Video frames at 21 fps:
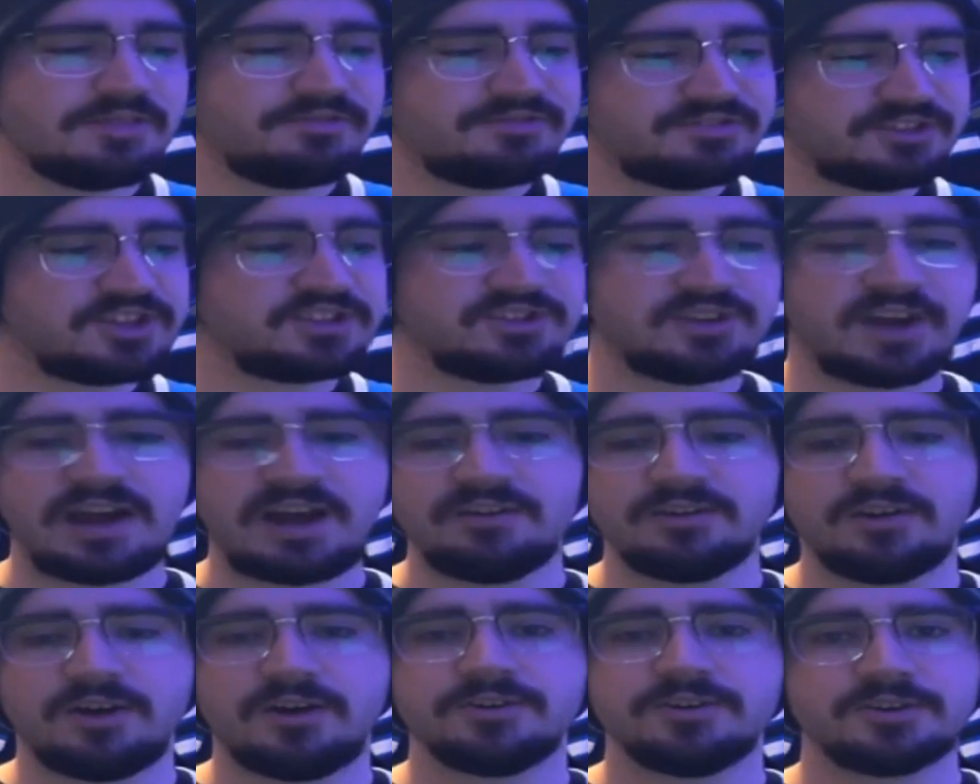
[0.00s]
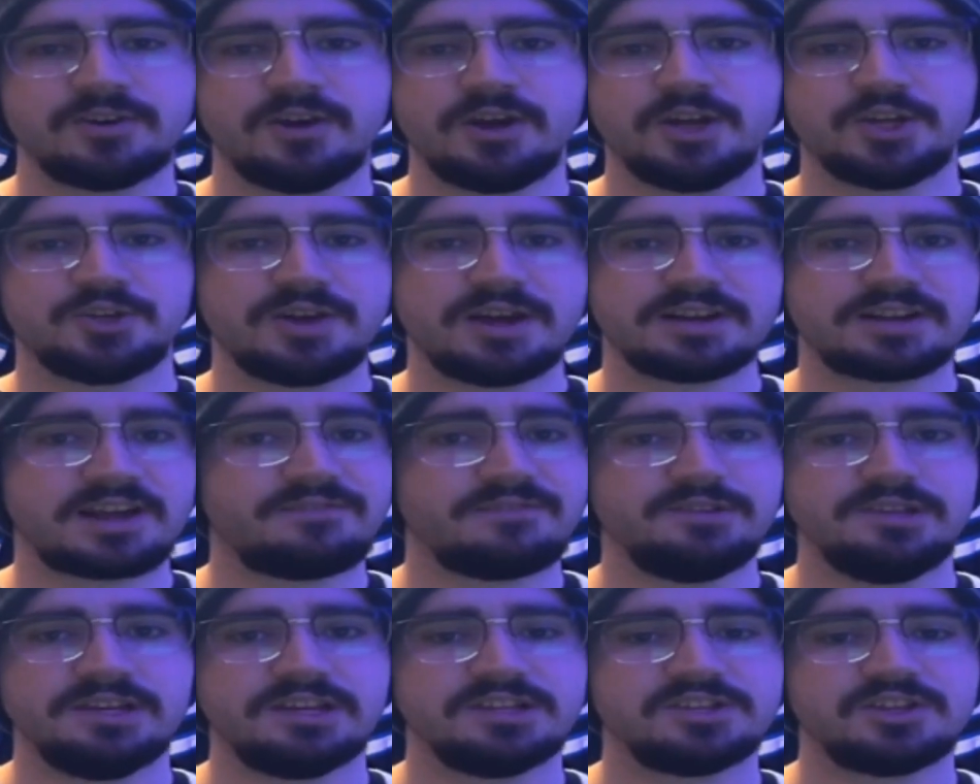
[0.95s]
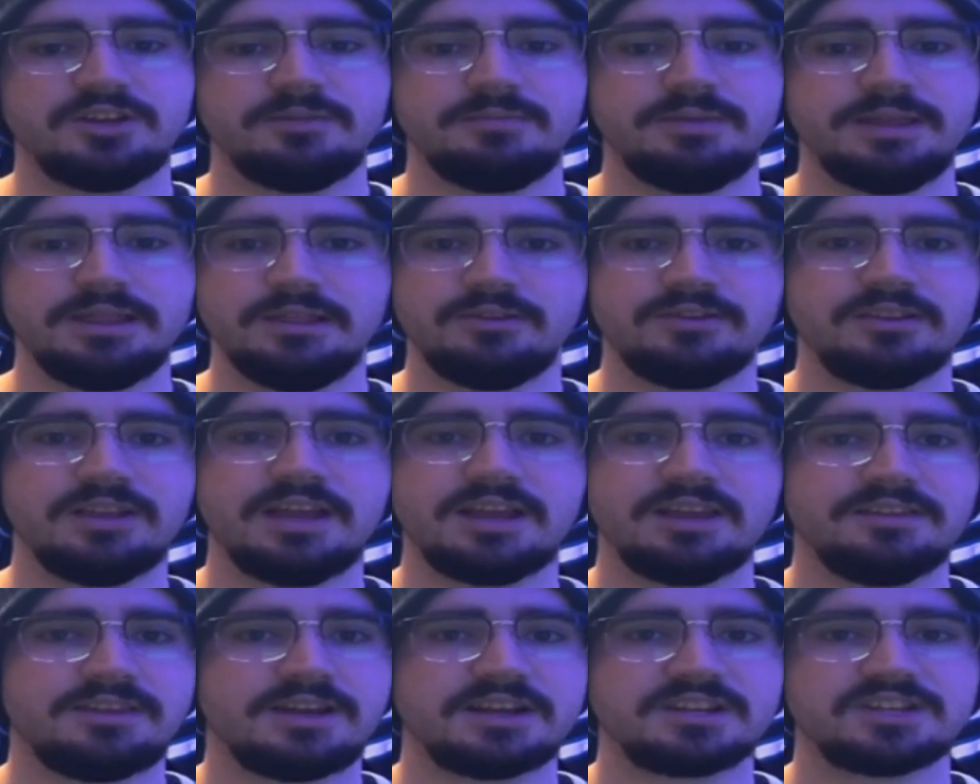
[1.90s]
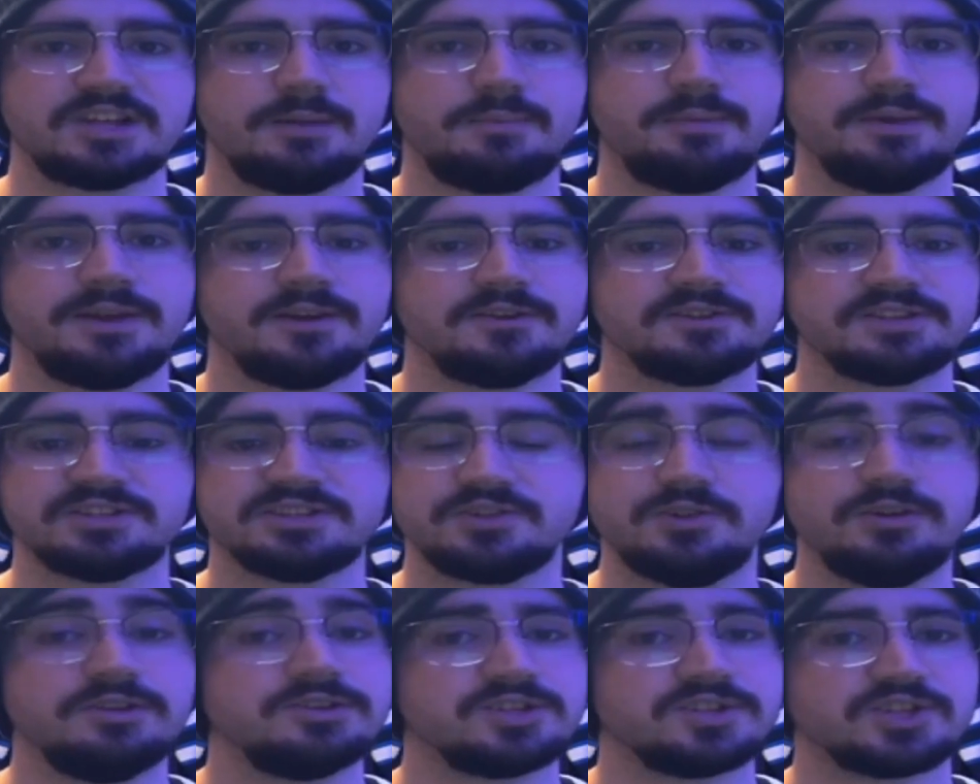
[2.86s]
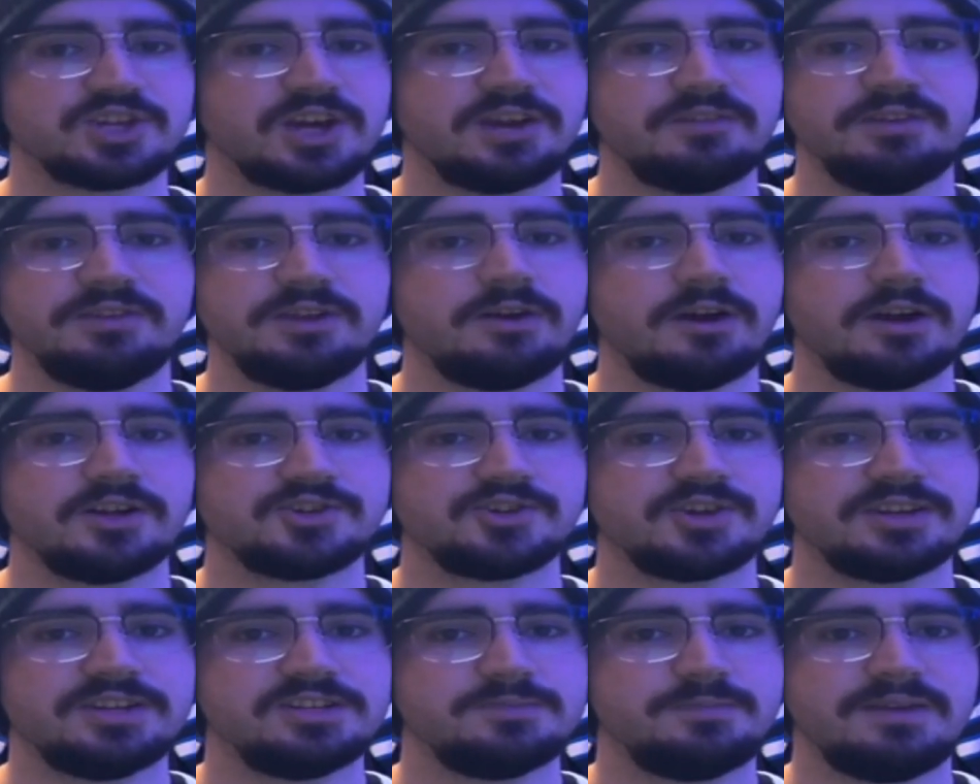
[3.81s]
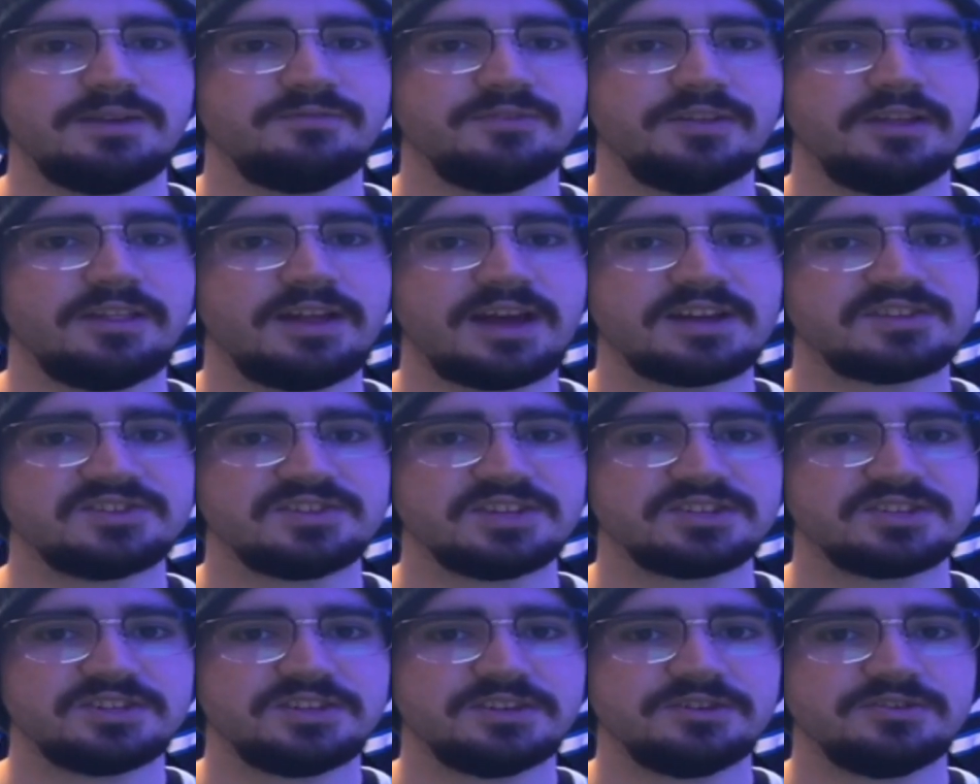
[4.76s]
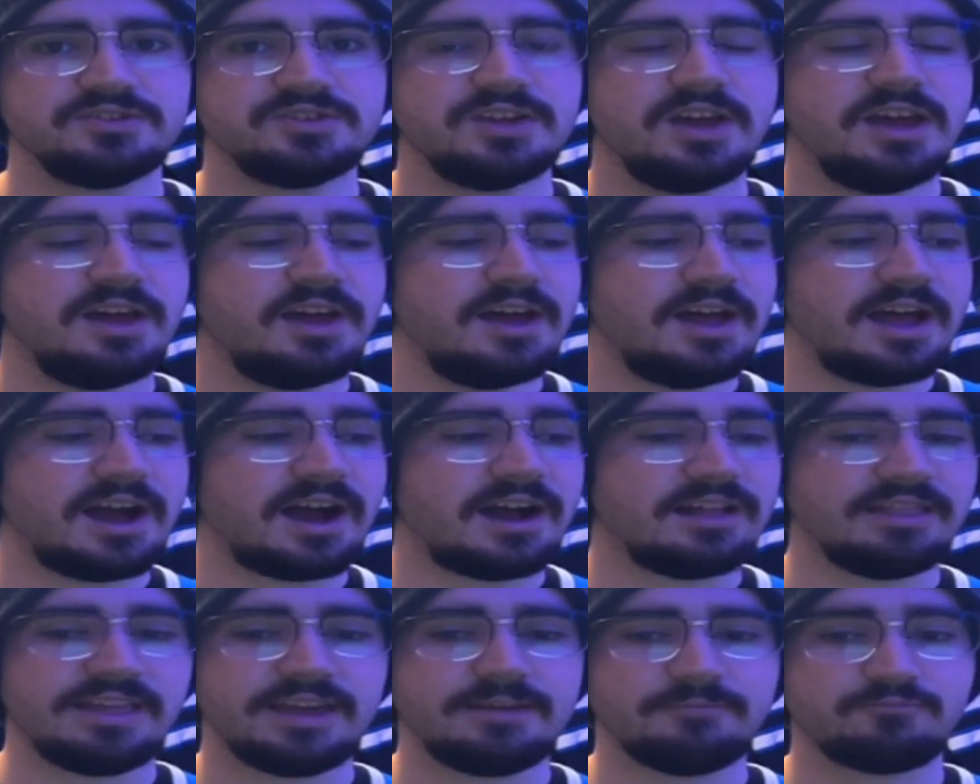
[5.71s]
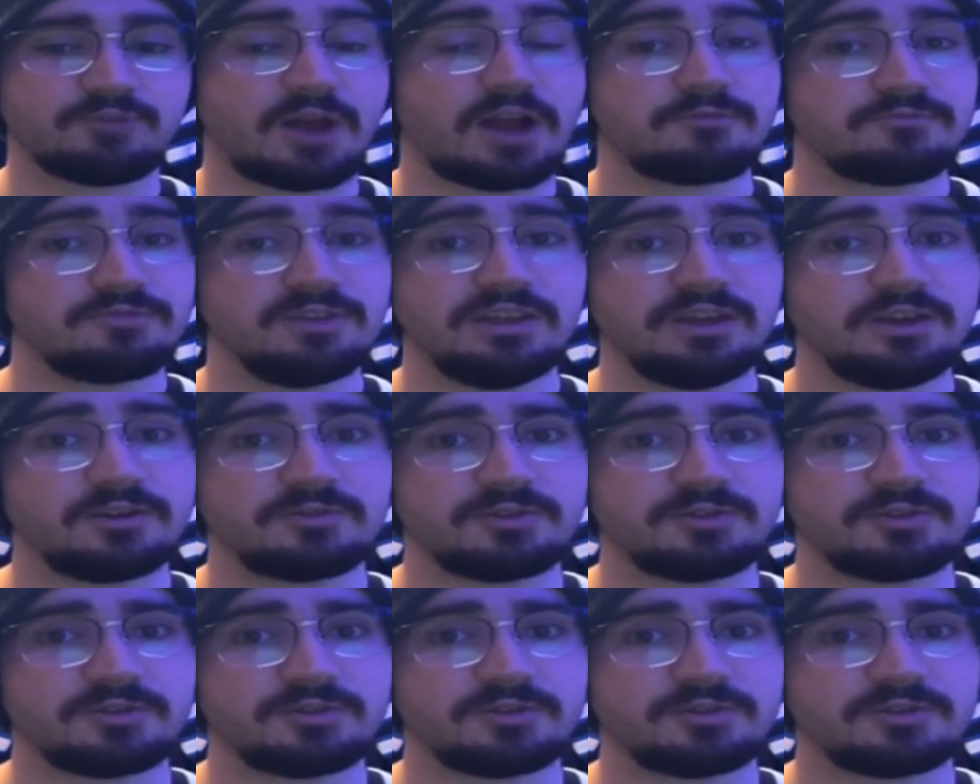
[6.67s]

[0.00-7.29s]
This Kyle Connor contract, I feel like, is going to be looked like in the next couple years as good as the Shifley contract has been for the last 6 years. Like, I really